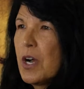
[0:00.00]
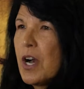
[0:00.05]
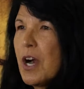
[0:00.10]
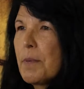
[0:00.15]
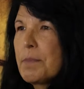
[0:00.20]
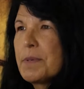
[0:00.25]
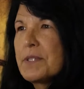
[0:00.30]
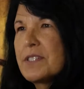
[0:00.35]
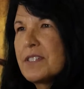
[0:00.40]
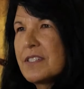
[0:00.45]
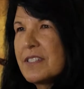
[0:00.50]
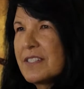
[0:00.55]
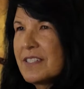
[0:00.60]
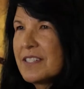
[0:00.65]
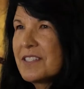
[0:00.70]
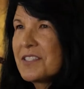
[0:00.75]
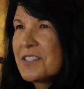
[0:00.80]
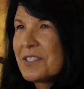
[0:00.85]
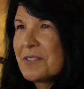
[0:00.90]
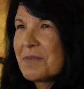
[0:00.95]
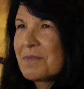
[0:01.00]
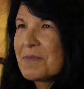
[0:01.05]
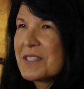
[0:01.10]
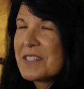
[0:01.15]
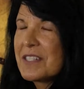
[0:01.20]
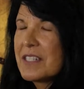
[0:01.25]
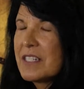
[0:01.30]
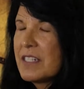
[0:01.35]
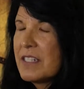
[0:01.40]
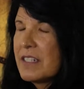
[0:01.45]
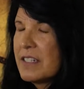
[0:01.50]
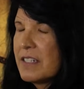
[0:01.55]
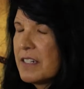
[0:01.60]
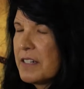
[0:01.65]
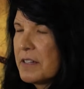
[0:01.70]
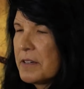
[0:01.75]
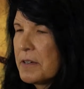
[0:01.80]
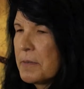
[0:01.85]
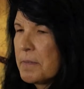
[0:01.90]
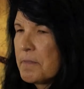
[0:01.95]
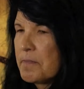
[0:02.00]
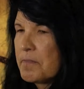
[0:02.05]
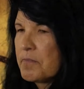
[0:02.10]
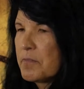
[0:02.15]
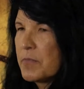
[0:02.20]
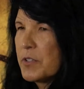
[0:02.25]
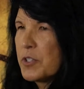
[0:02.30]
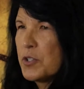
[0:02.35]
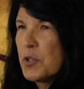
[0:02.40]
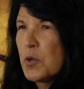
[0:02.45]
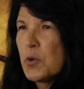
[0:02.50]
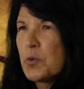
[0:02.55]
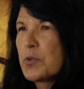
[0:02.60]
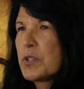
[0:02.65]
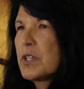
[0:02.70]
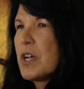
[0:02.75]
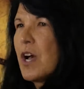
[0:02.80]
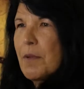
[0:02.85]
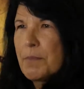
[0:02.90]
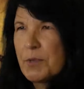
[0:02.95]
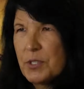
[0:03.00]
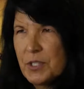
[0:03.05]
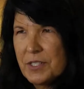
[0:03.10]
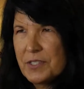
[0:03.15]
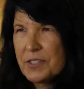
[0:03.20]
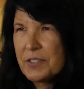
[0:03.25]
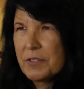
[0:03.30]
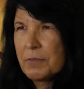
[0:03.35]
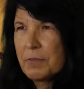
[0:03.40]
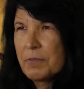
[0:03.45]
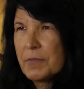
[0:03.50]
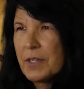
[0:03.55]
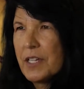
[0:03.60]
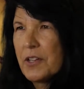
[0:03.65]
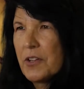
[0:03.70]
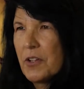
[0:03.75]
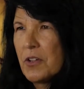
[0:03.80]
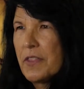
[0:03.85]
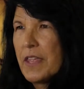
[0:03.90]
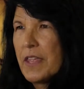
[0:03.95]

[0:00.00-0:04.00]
opposite systems, communism and all